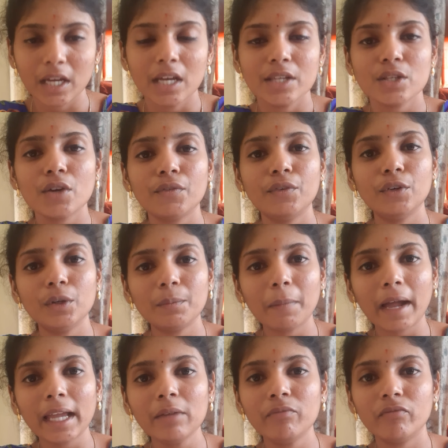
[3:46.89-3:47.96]
So food
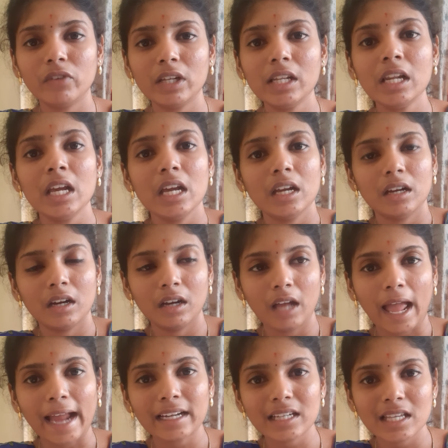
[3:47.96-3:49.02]
pipe will
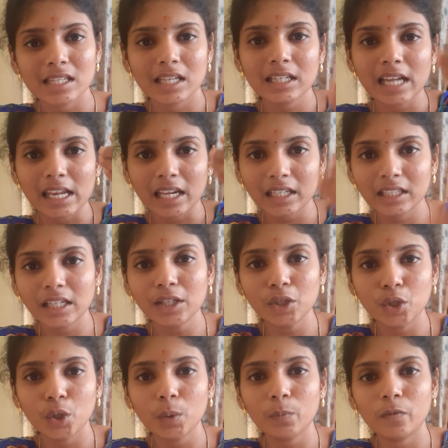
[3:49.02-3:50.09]
act as a connecting
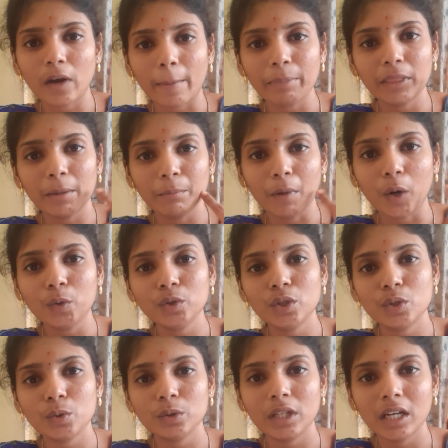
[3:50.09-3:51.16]
tube from the mouth
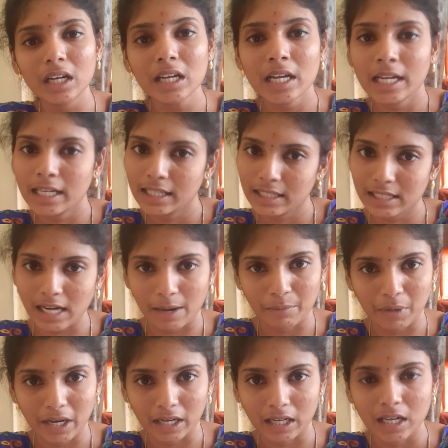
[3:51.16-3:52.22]
to the
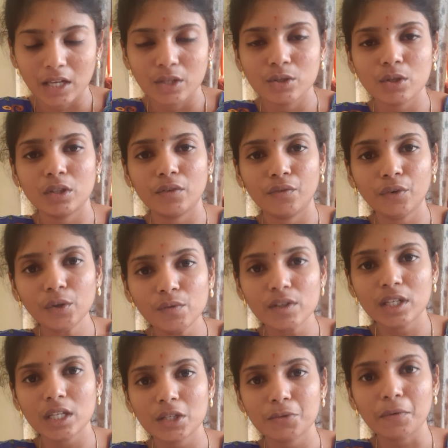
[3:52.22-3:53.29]
stomach. So the food which
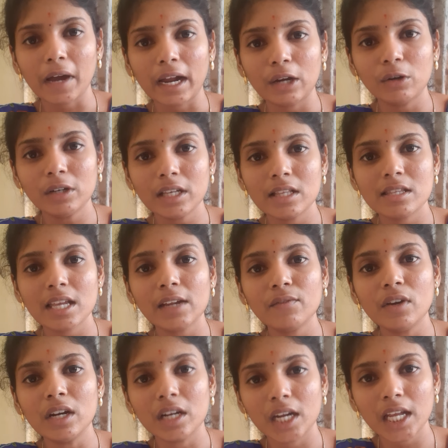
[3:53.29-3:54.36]
is swallowed inside
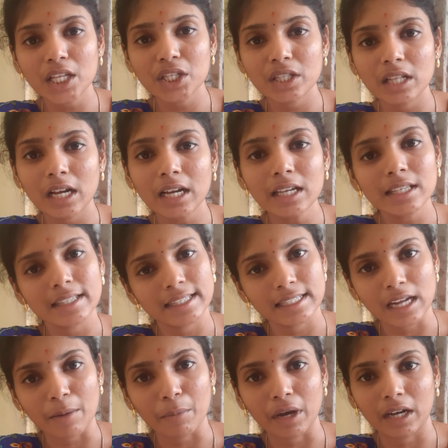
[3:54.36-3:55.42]
will reach the
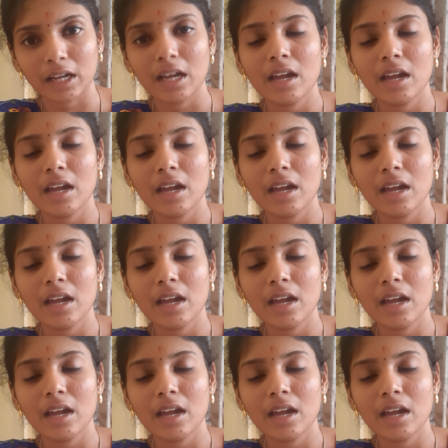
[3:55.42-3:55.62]
stomach.